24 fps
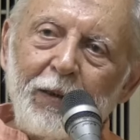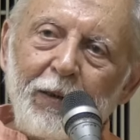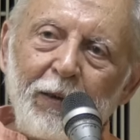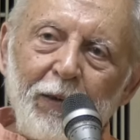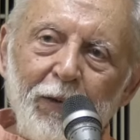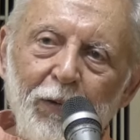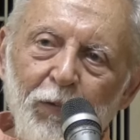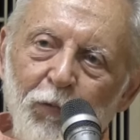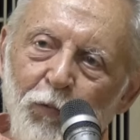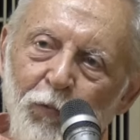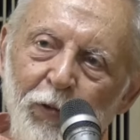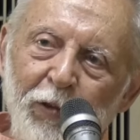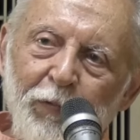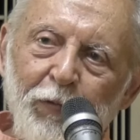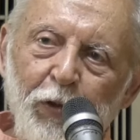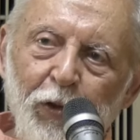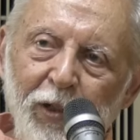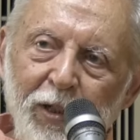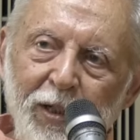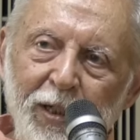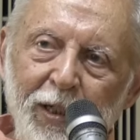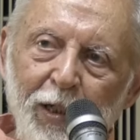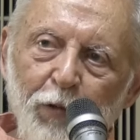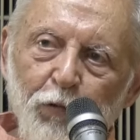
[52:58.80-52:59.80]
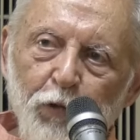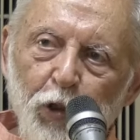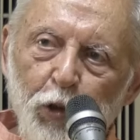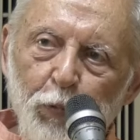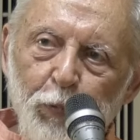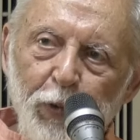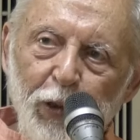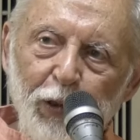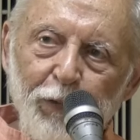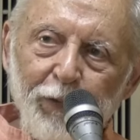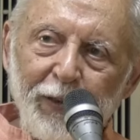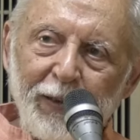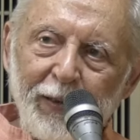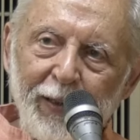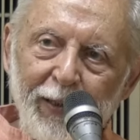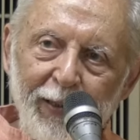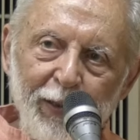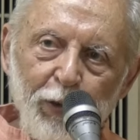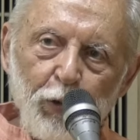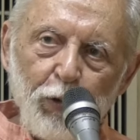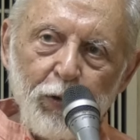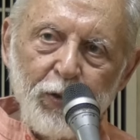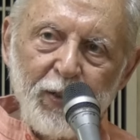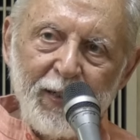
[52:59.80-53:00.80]
we have to distinguish between the
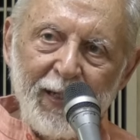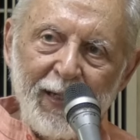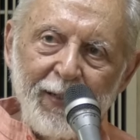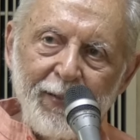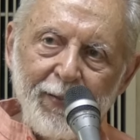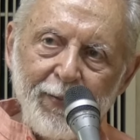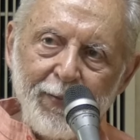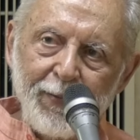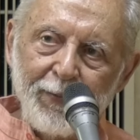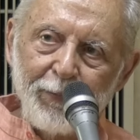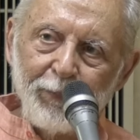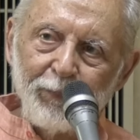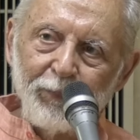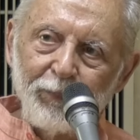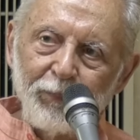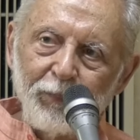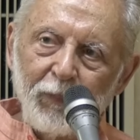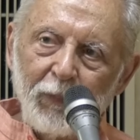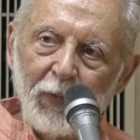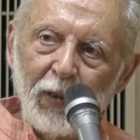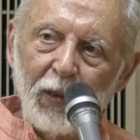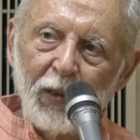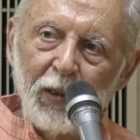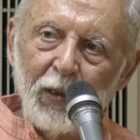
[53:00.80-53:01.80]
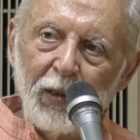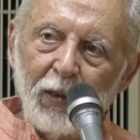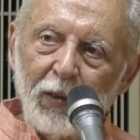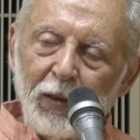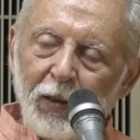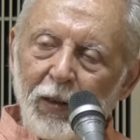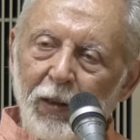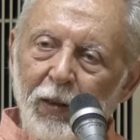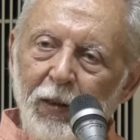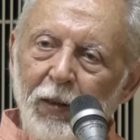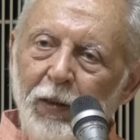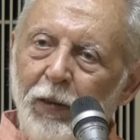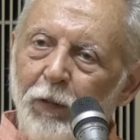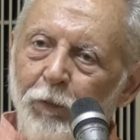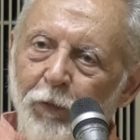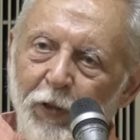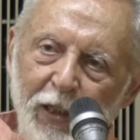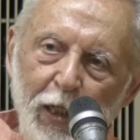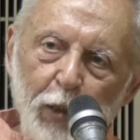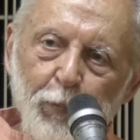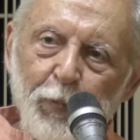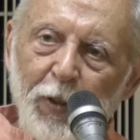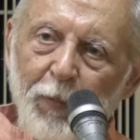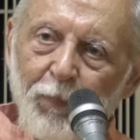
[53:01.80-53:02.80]
ego sense, which
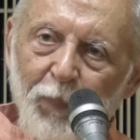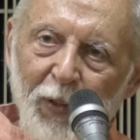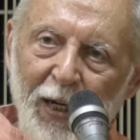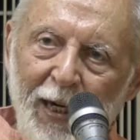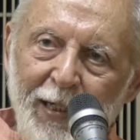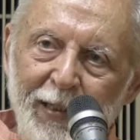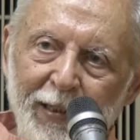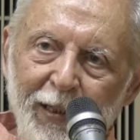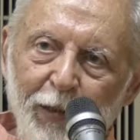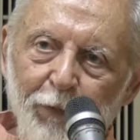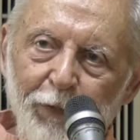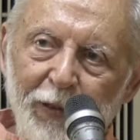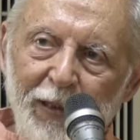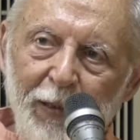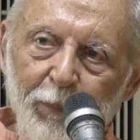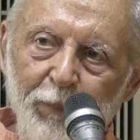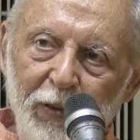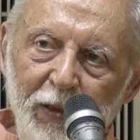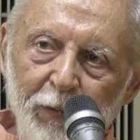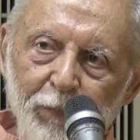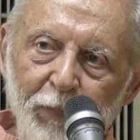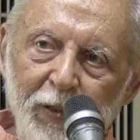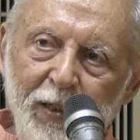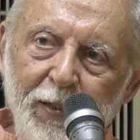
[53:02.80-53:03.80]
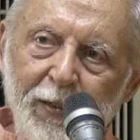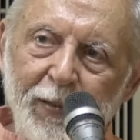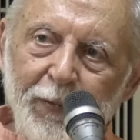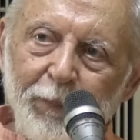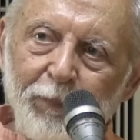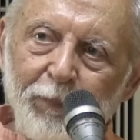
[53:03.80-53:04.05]
has been planted with a purpose,